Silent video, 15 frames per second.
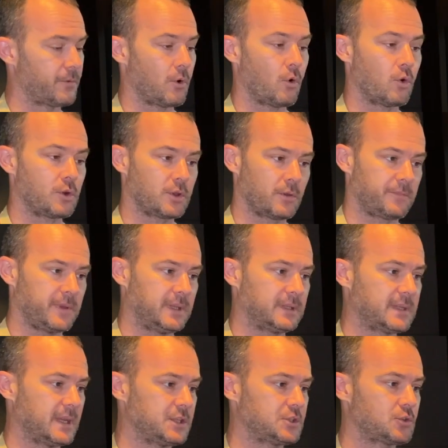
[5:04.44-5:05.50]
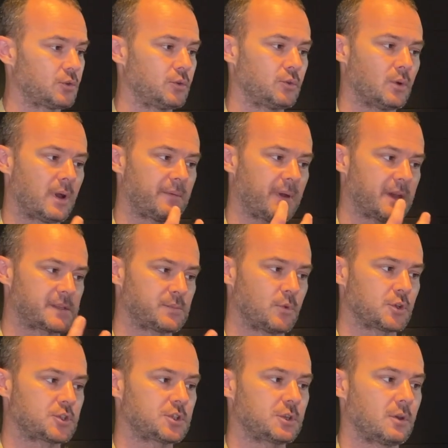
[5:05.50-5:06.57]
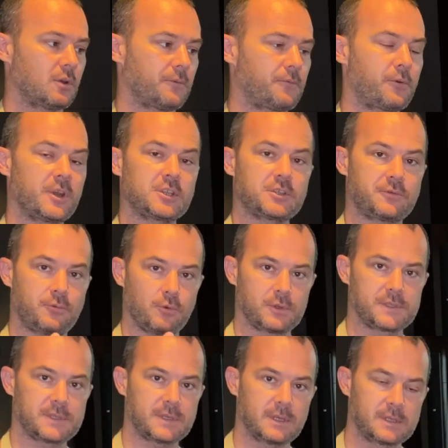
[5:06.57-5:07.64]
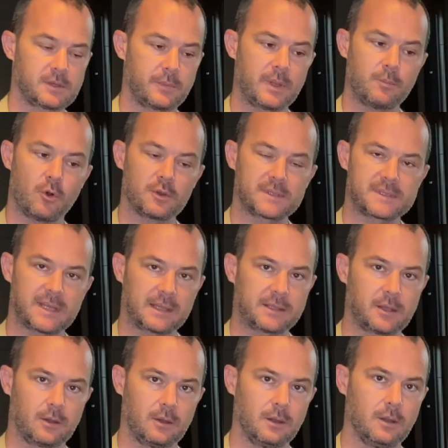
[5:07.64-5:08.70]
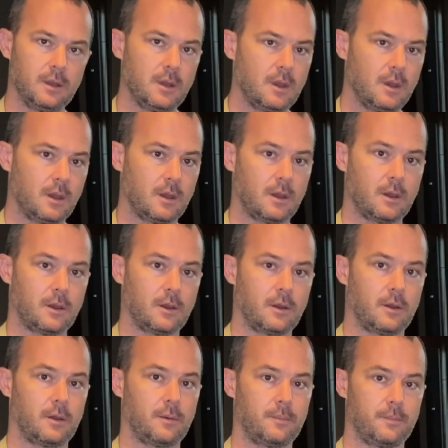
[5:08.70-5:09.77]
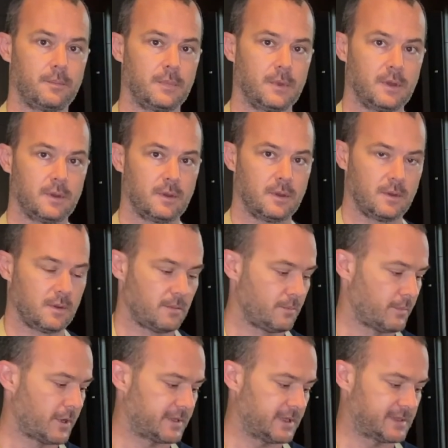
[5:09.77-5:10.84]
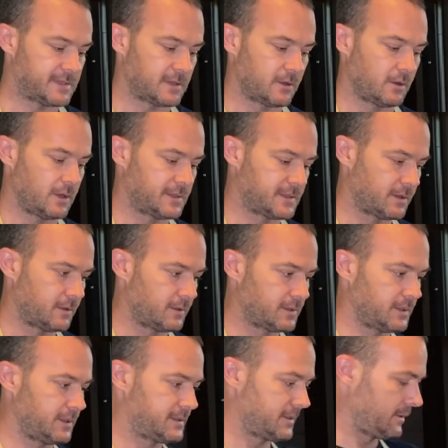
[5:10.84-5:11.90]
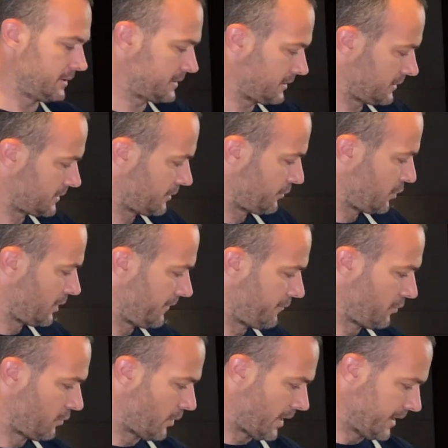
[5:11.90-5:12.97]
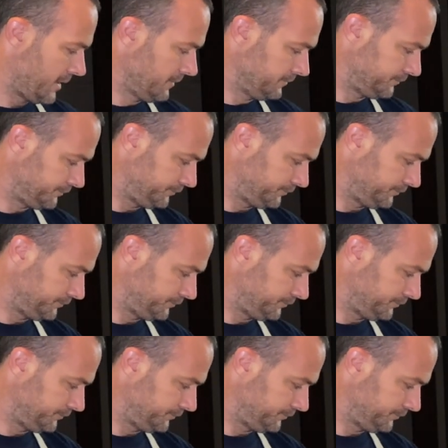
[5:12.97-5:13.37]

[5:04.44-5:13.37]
older vintage, so you don't have as much fresh fruits. It's a bit more settled, but it's a beautiful wine.